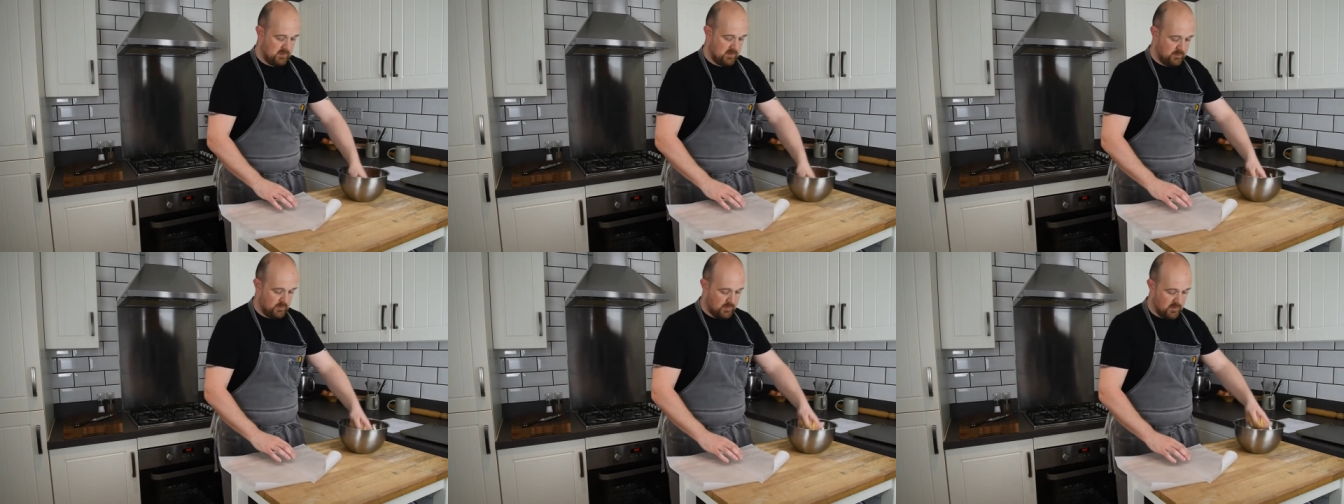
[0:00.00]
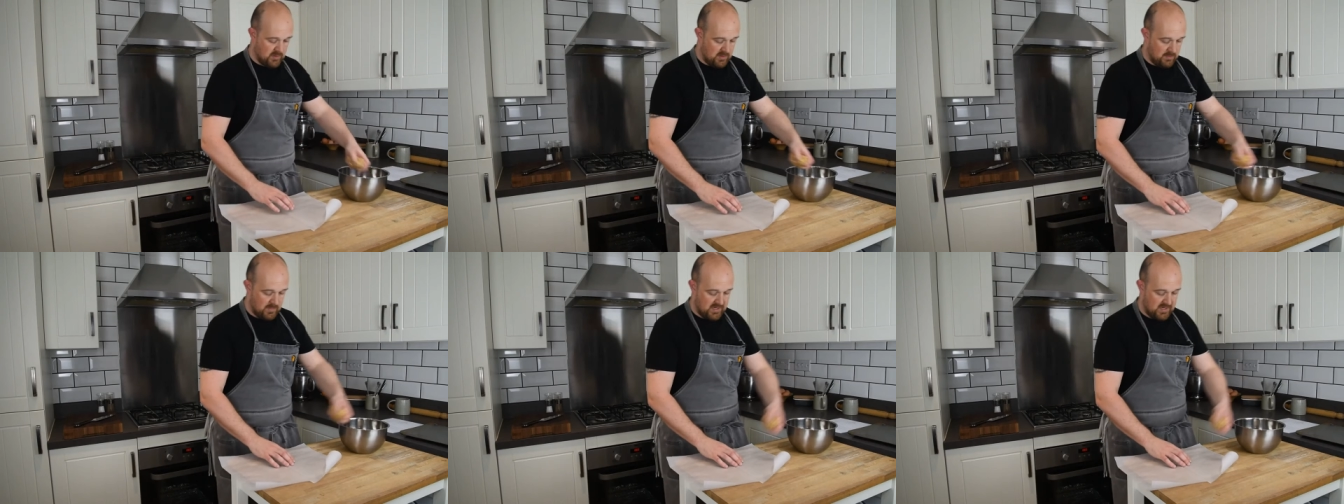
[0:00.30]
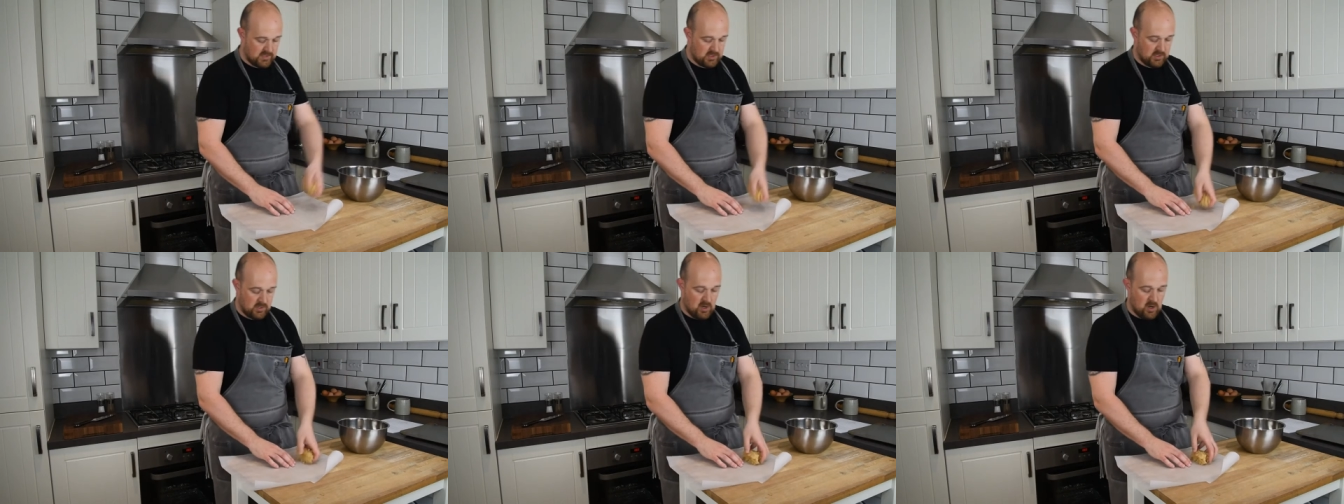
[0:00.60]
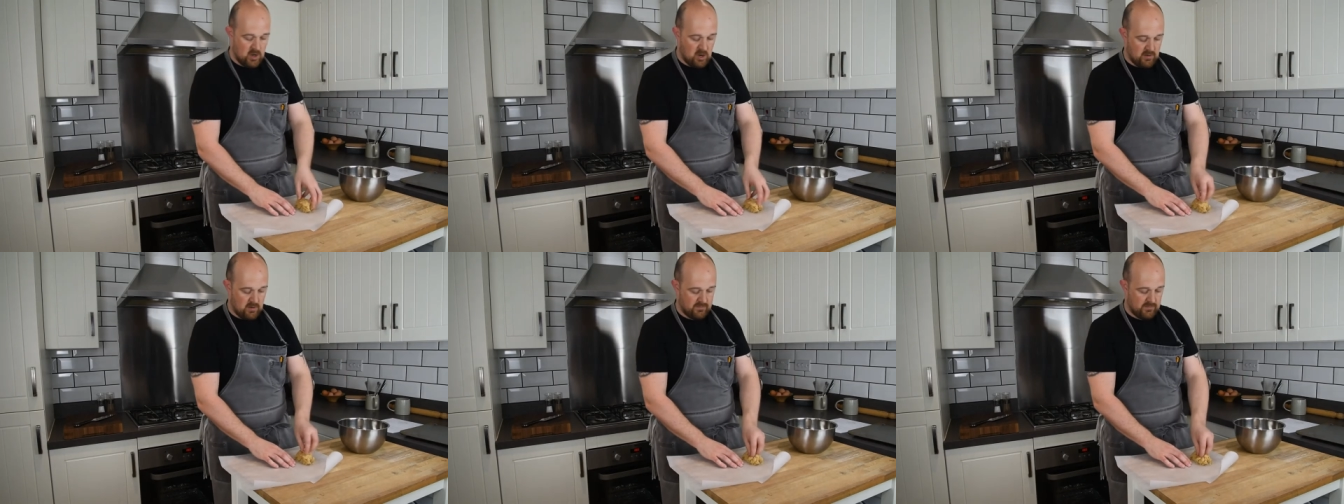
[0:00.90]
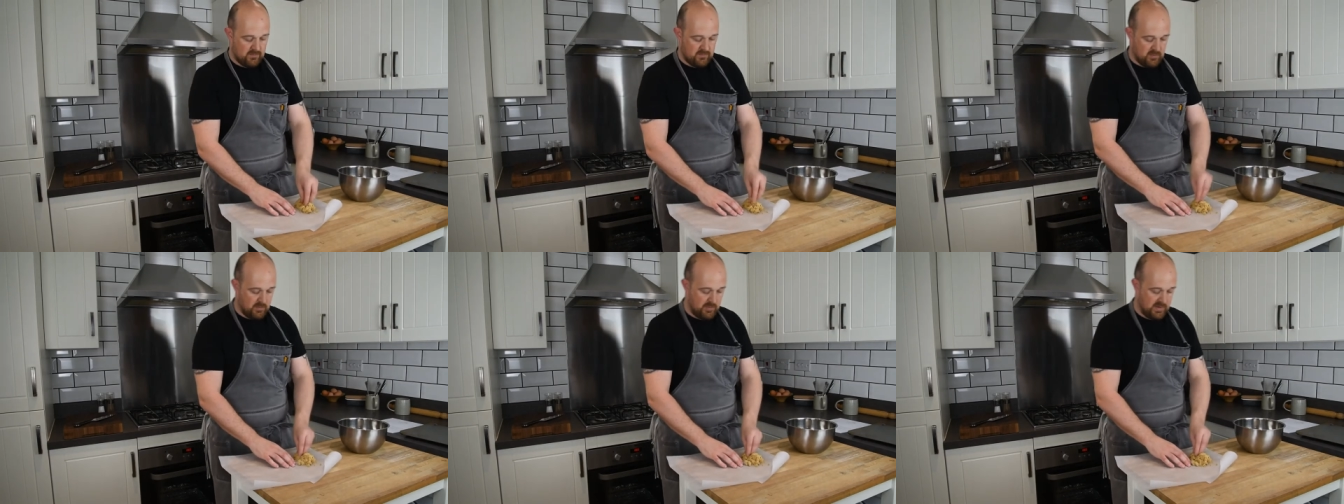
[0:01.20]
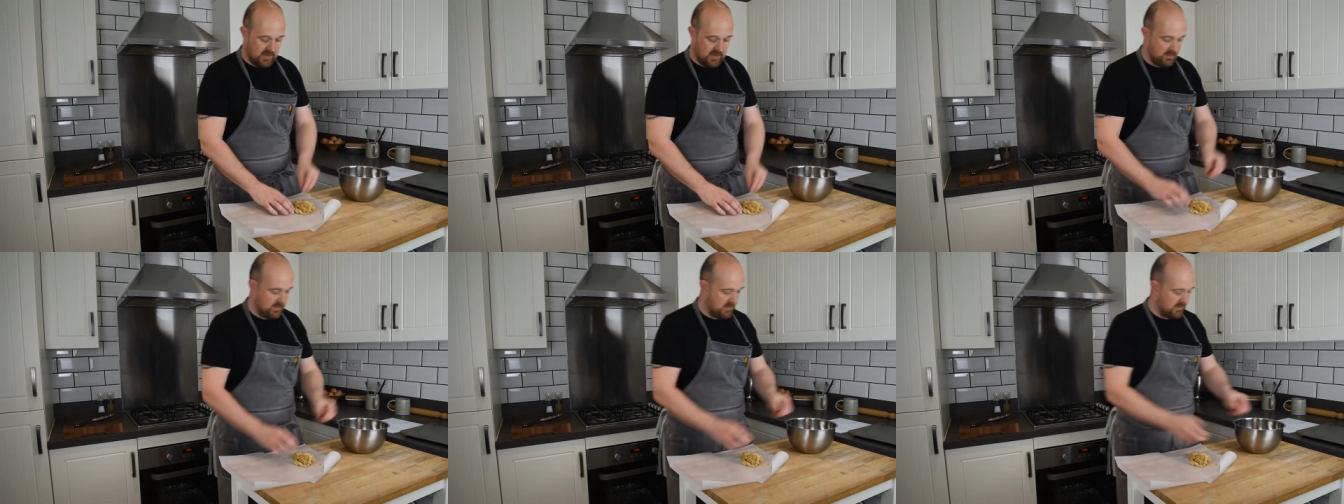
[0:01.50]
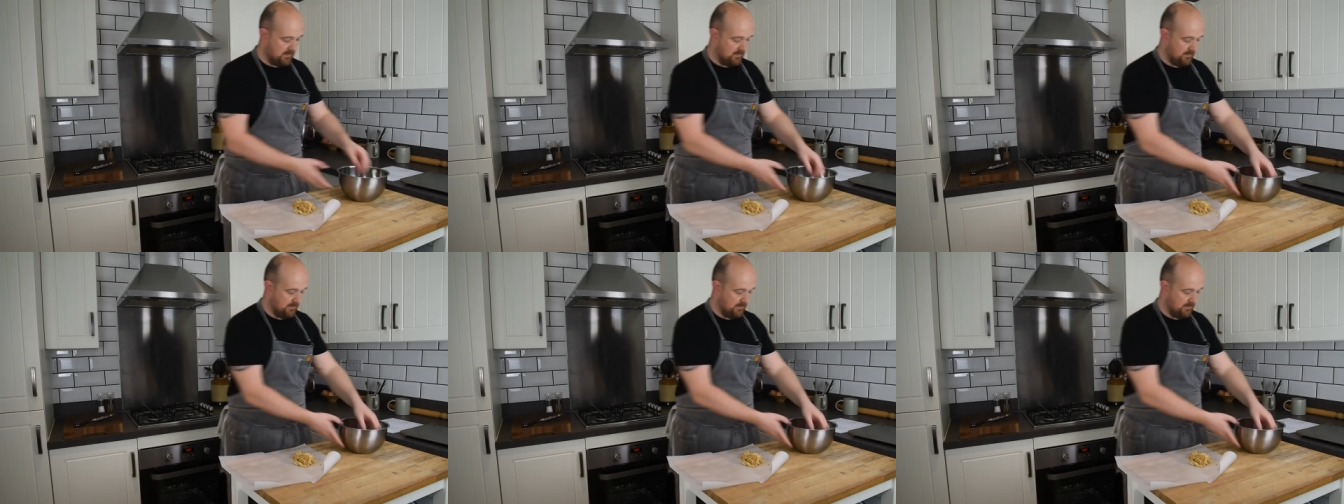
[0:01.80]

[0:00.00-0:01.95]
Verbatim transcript: put the mix on half of the paper